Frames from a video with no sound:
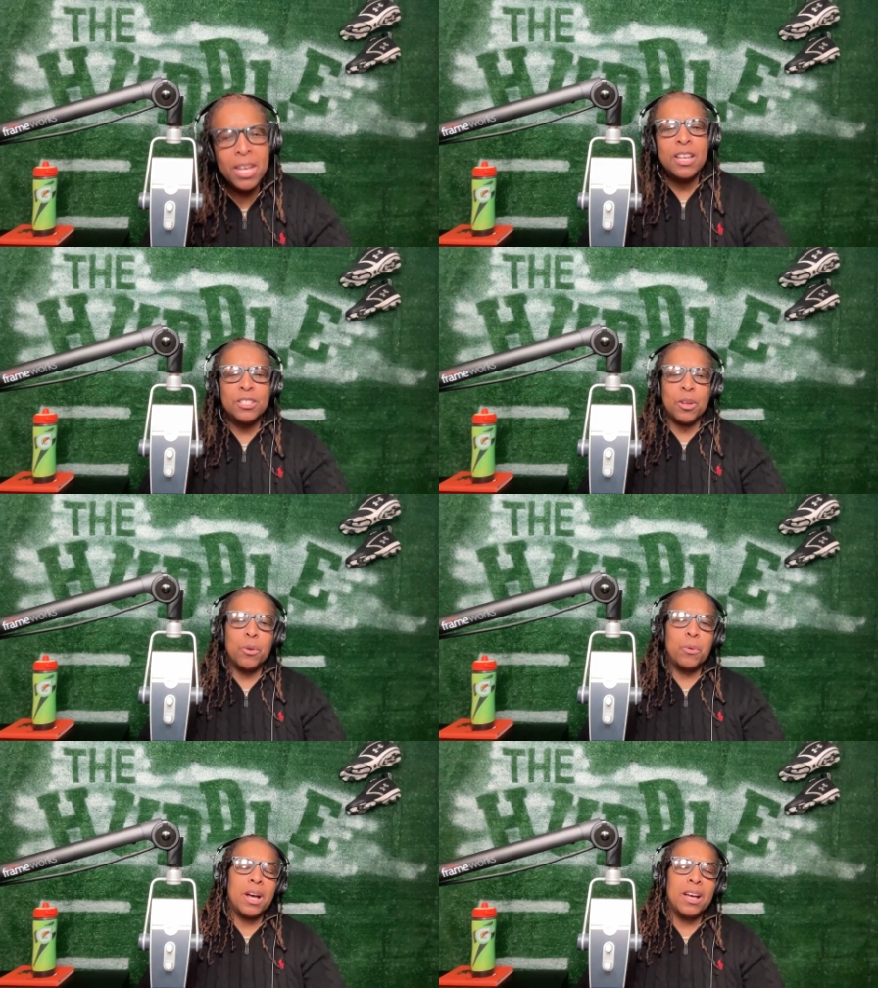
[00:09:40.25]

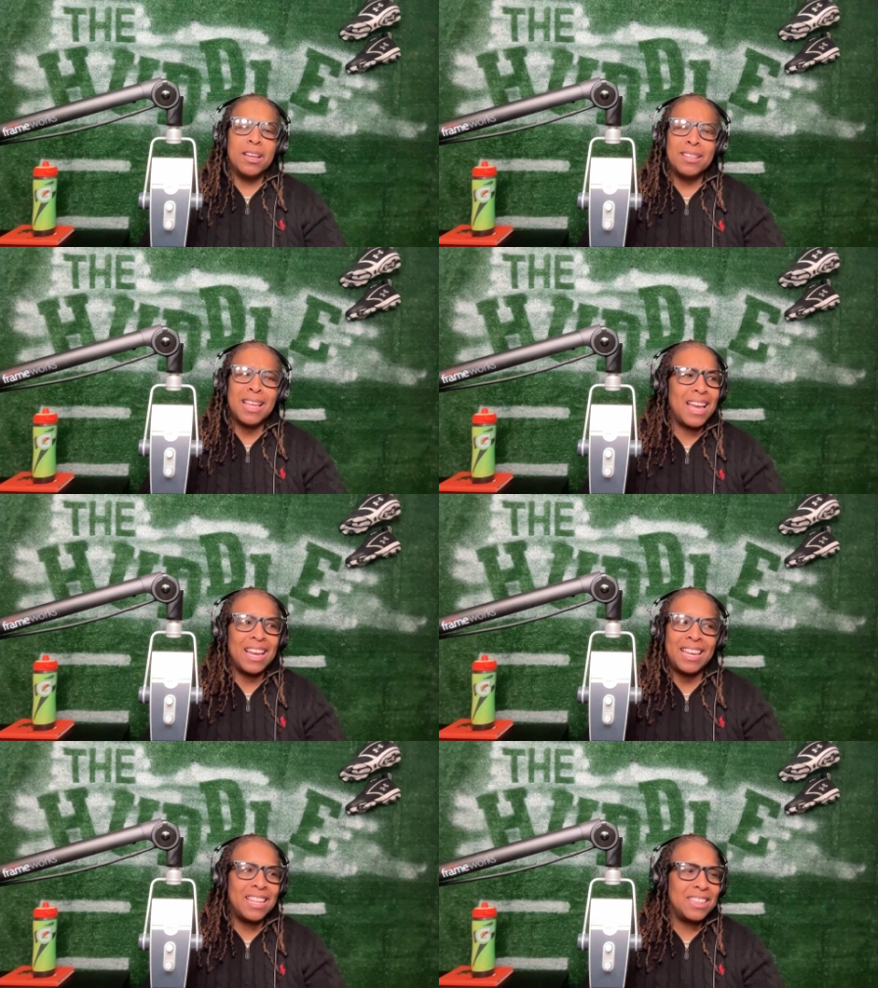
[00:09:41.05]
So
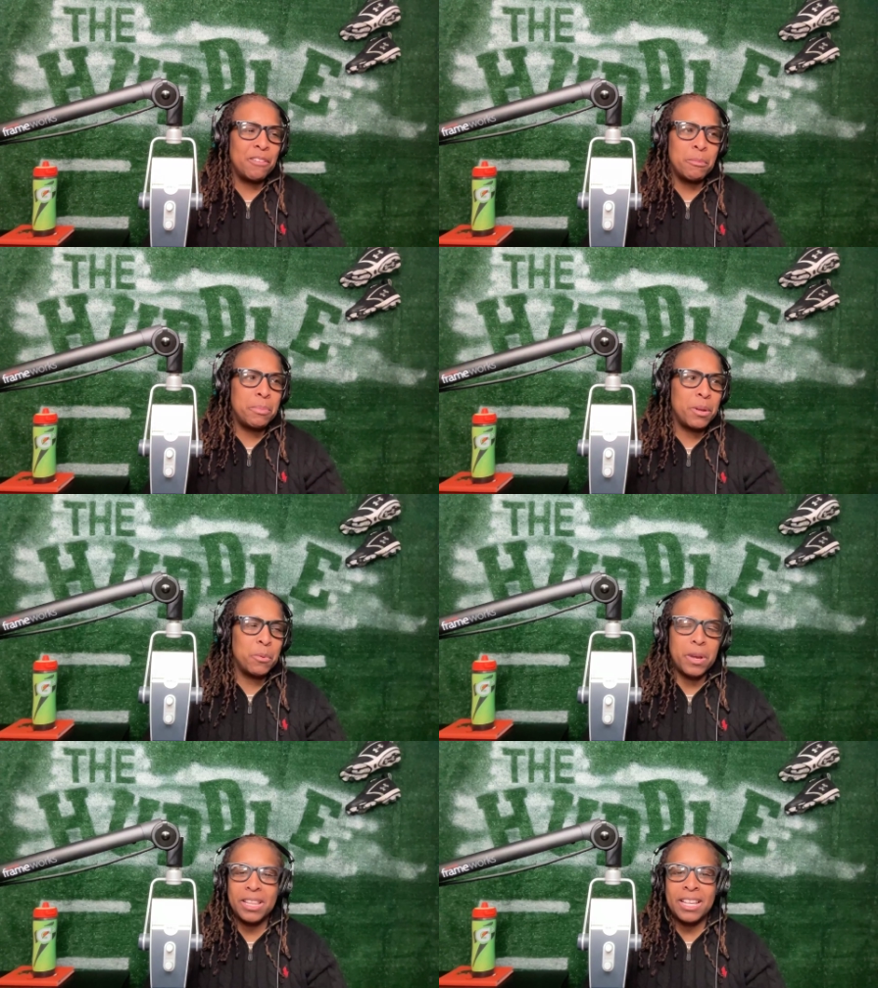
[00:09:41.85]
I can't think of a better
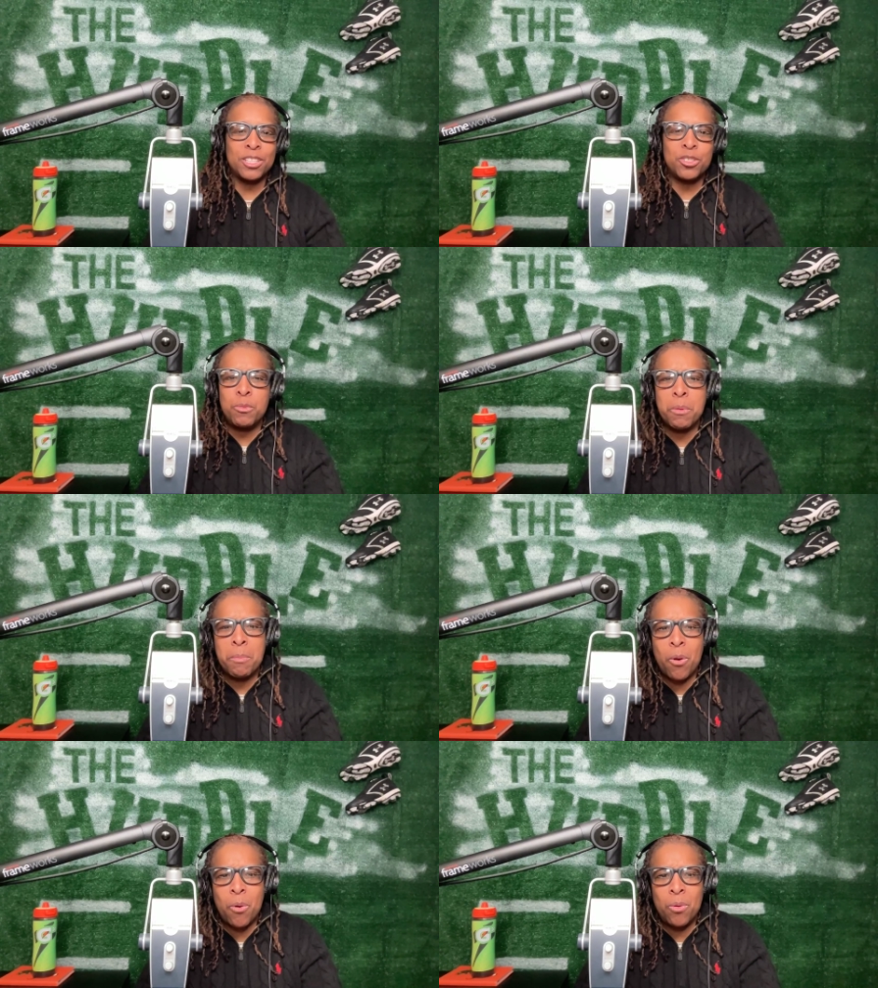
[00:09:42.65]
way. Like Super
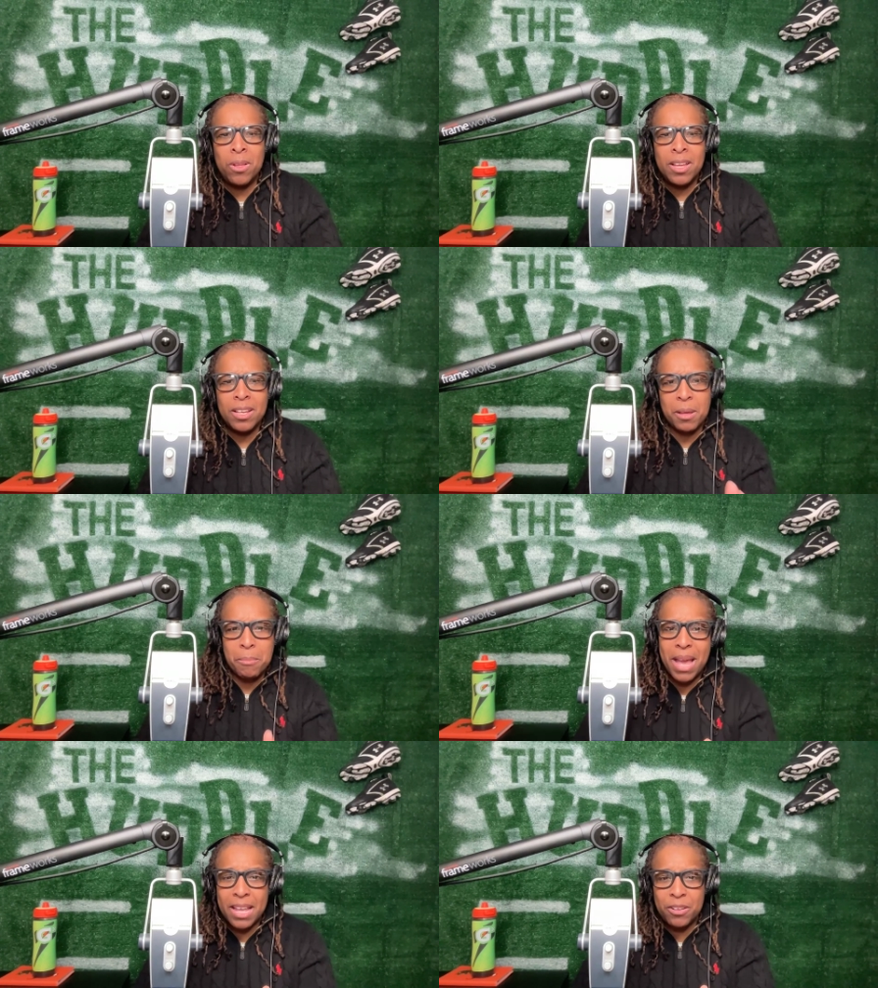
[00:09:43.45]
Bowl,
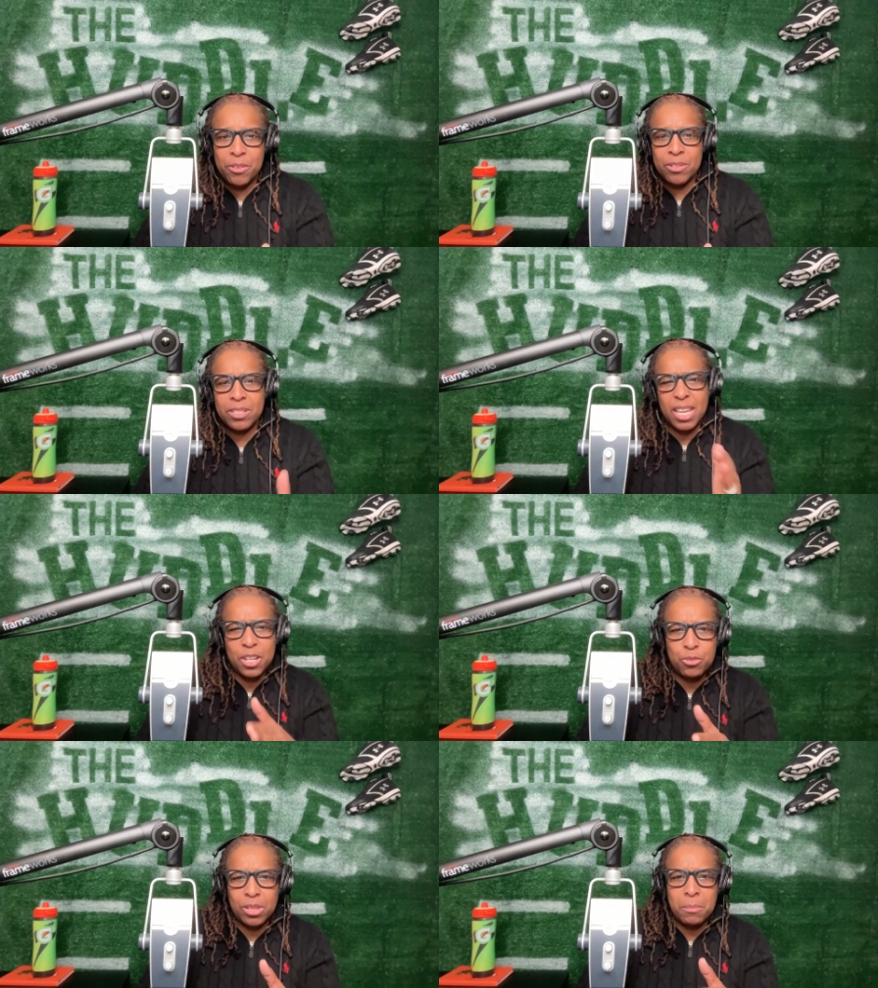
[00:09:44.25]
Commanders,
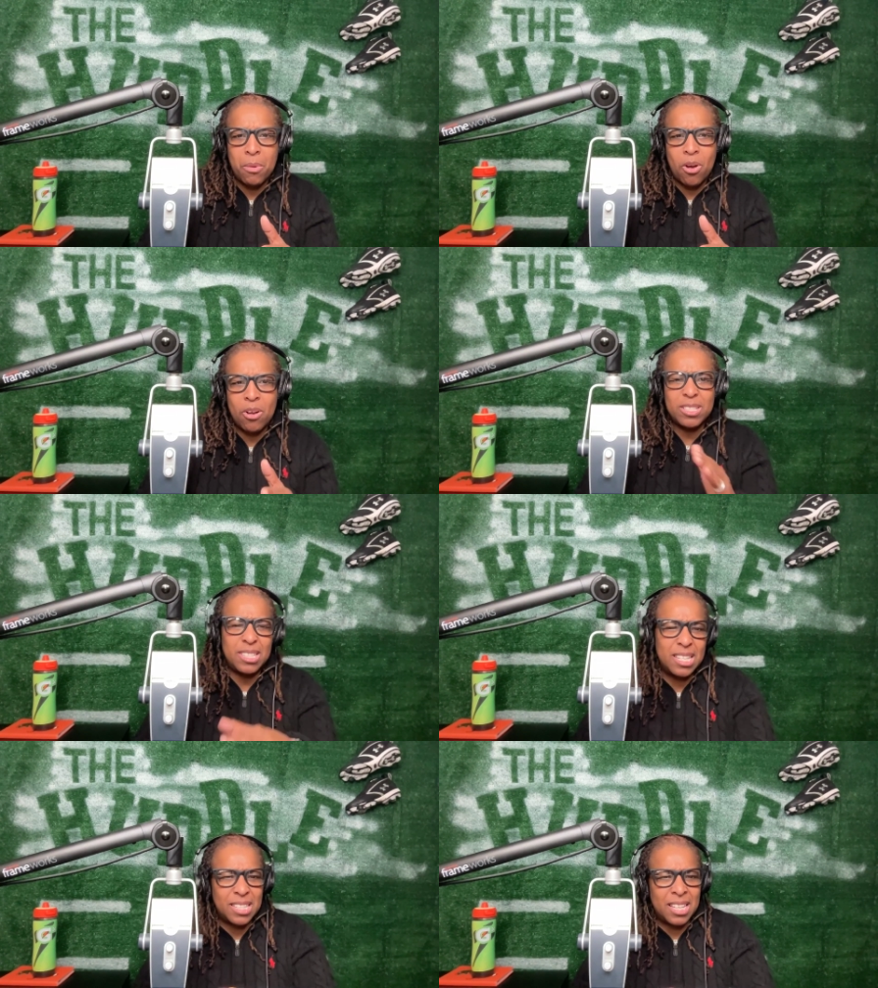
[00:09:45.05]
Kendrick Lamar,
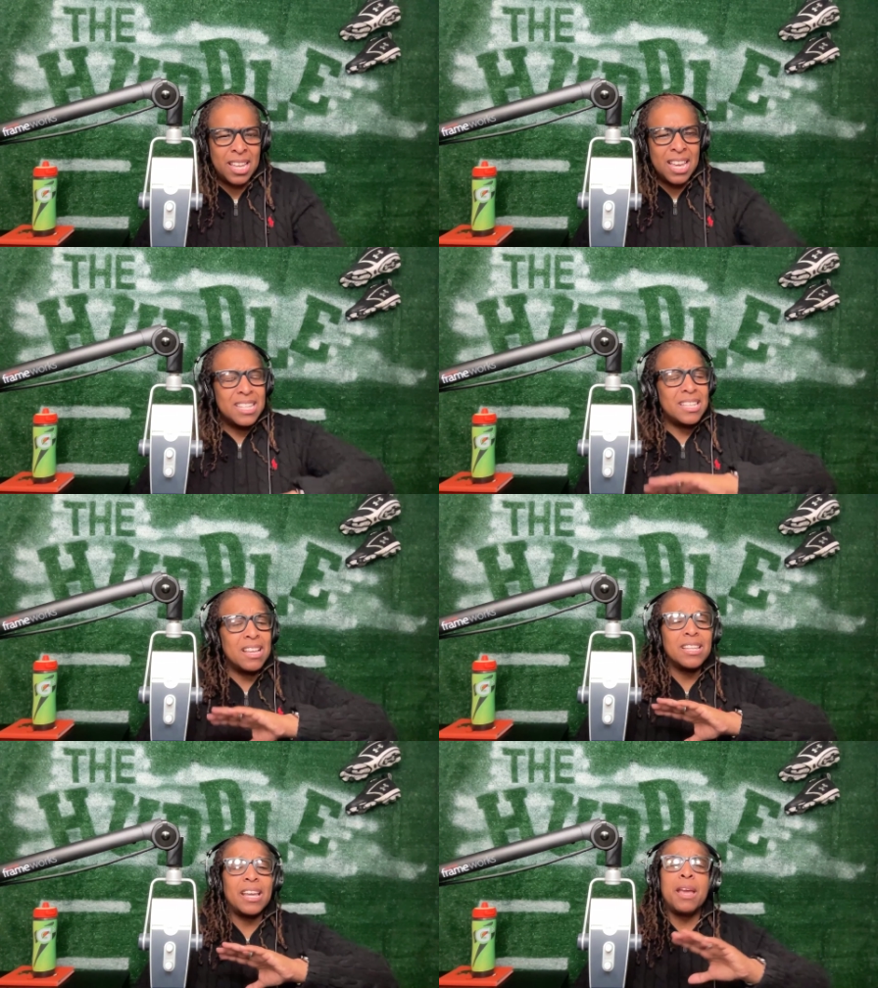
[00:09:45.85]
SZA
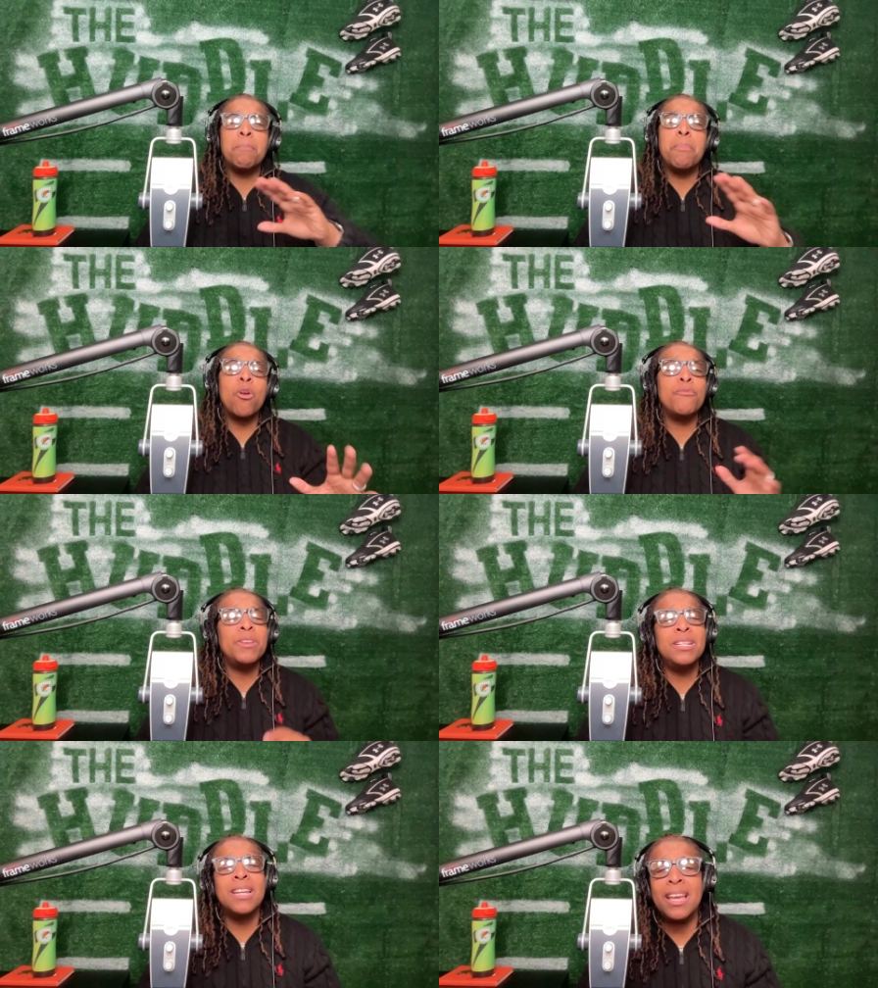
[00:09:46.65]
sounds like a
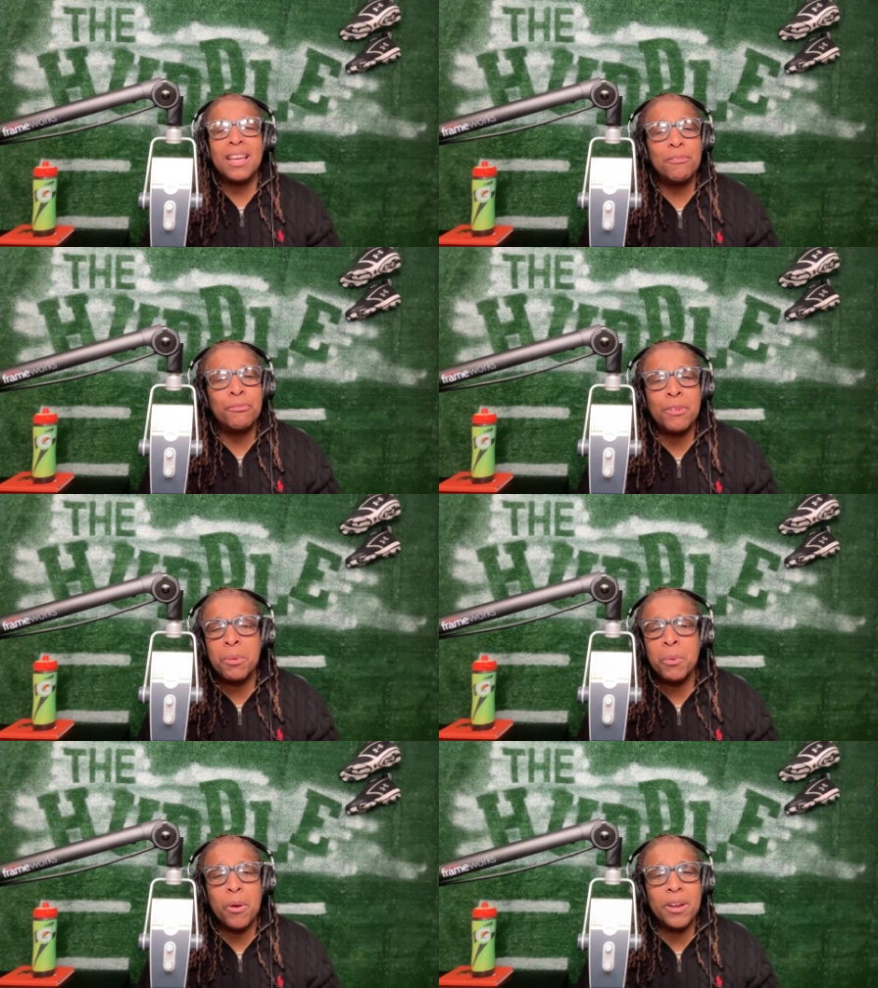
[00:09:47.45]
perfect day in
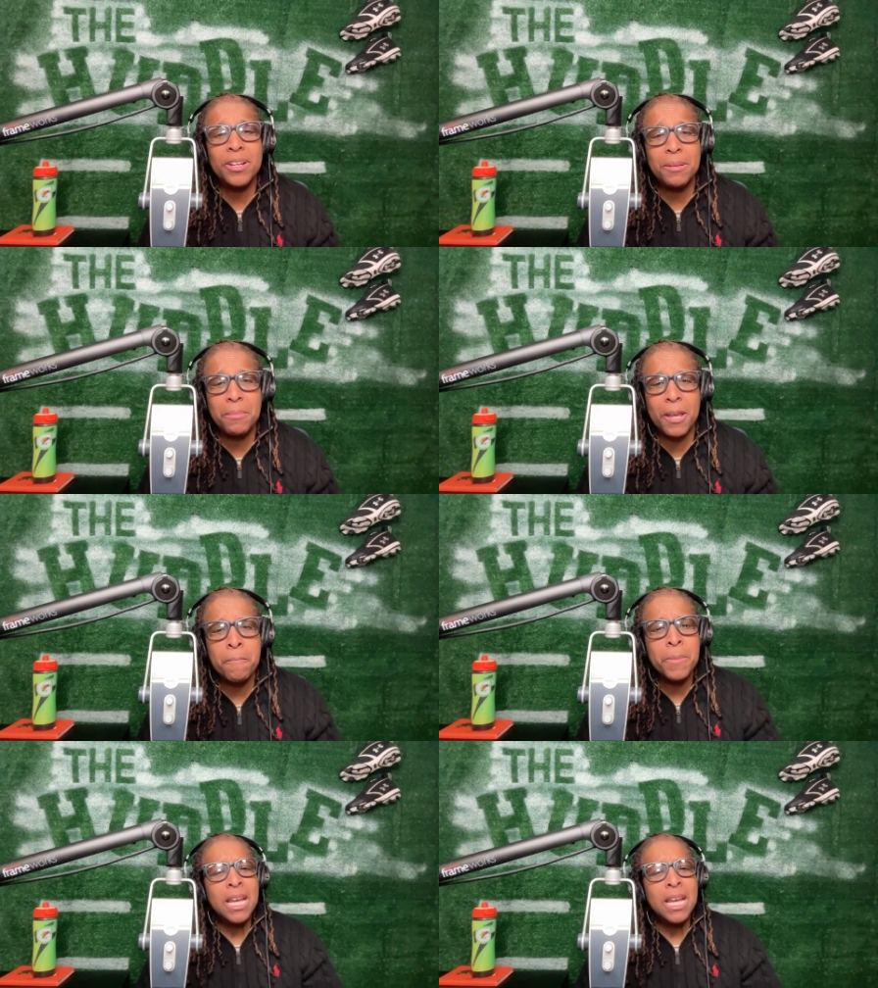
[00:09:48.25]
February to me.